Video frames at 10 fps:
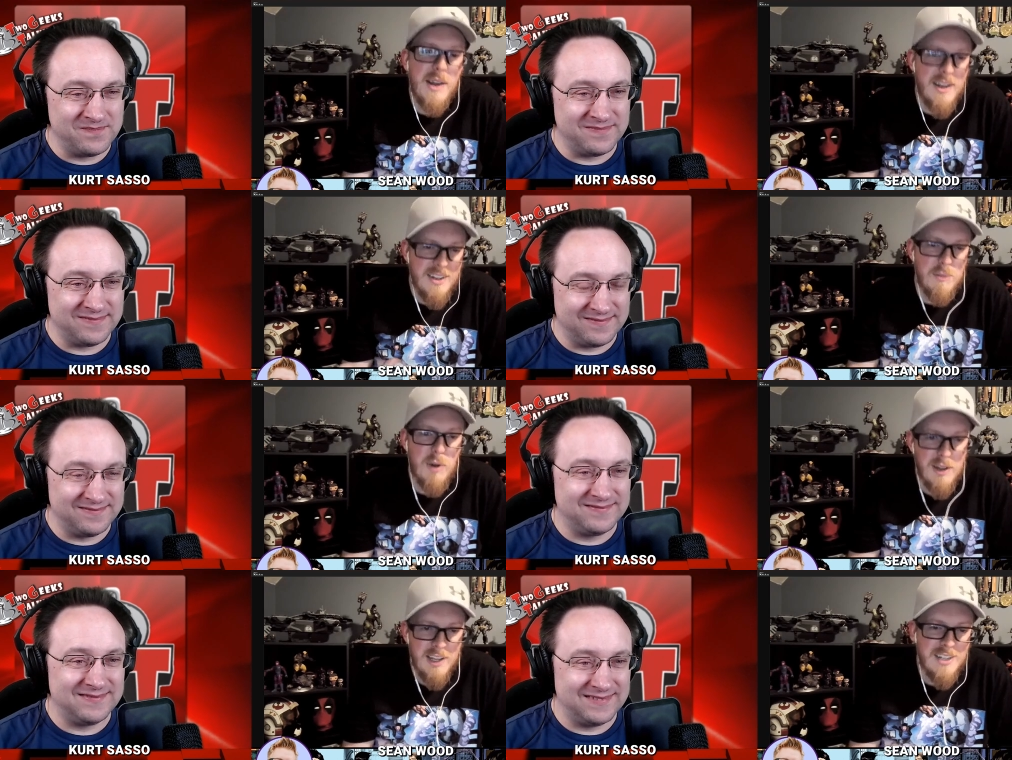Speaker 1: because
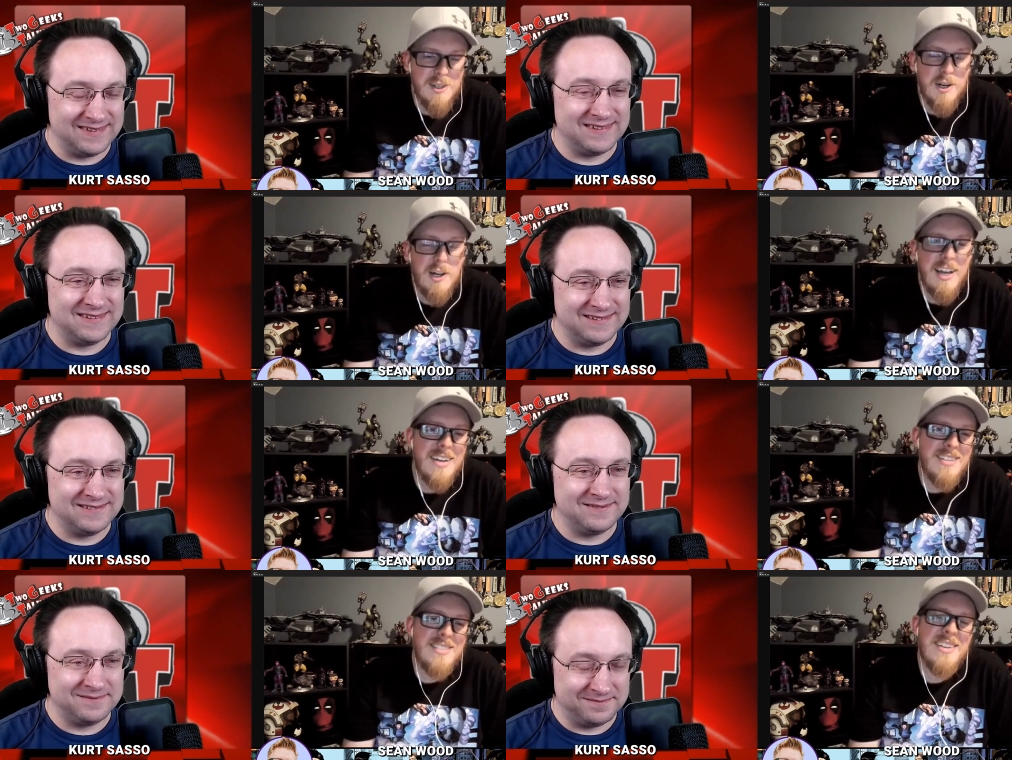partly because of your
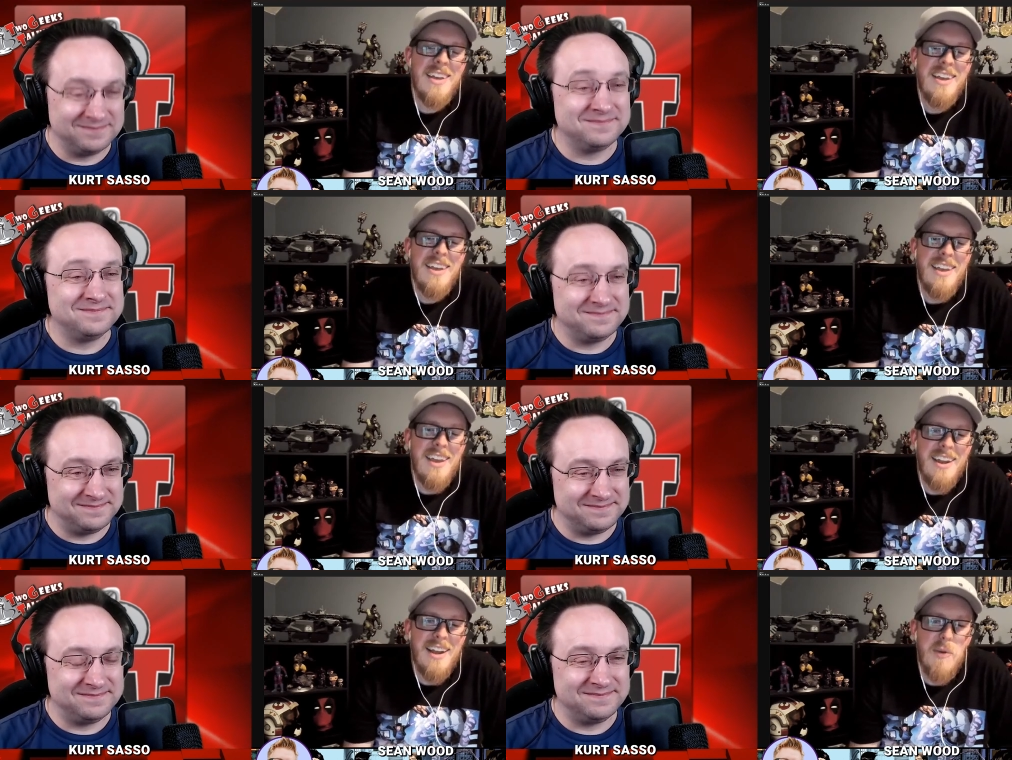class,
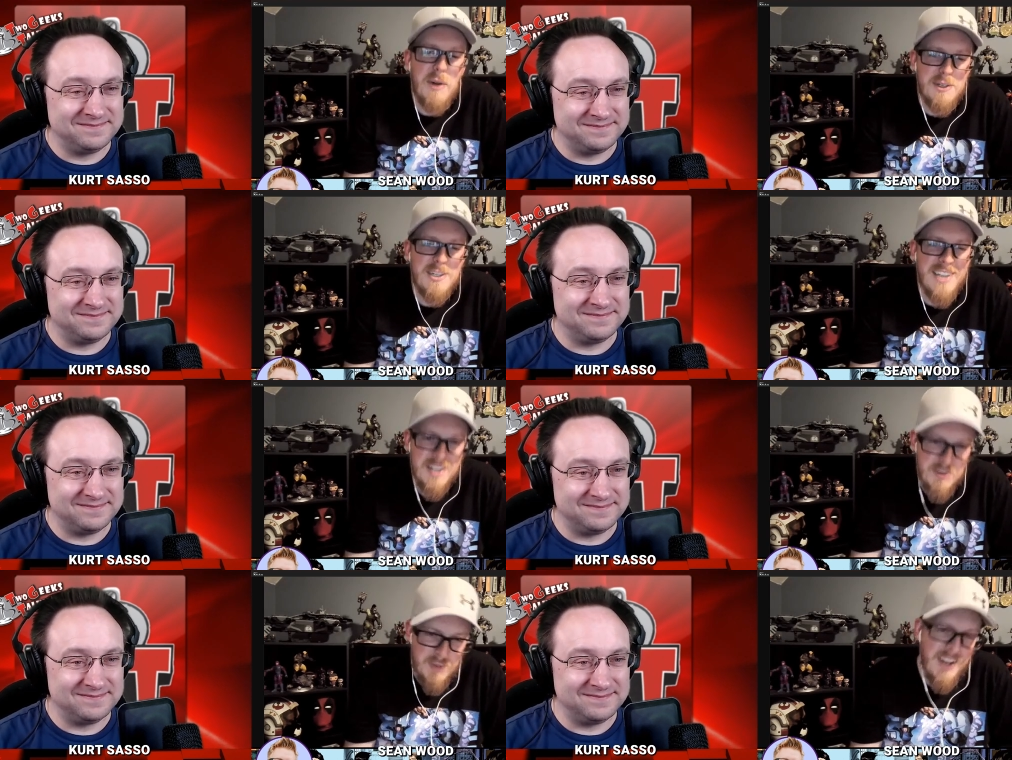and I want you to
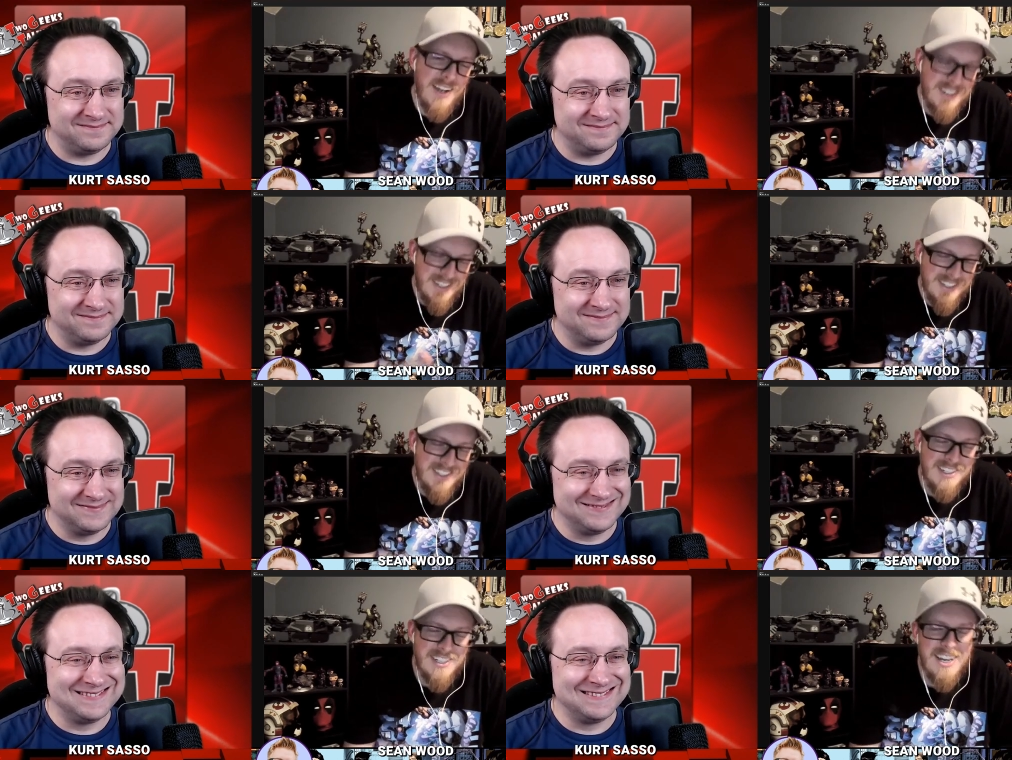sign this page because
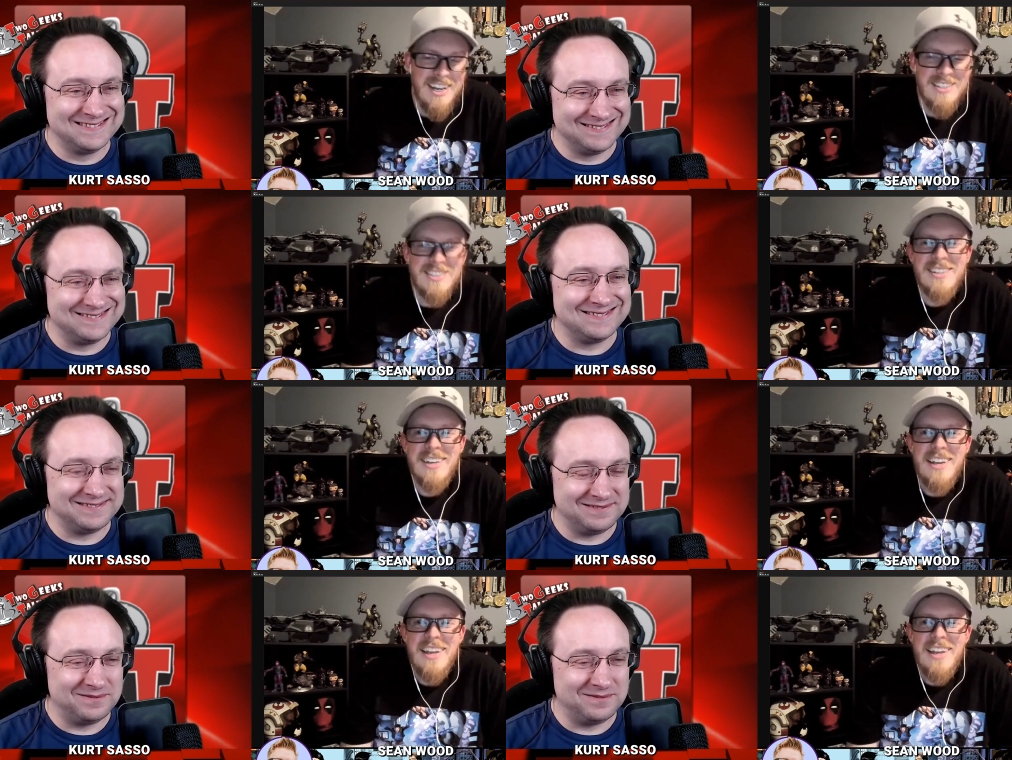of this class.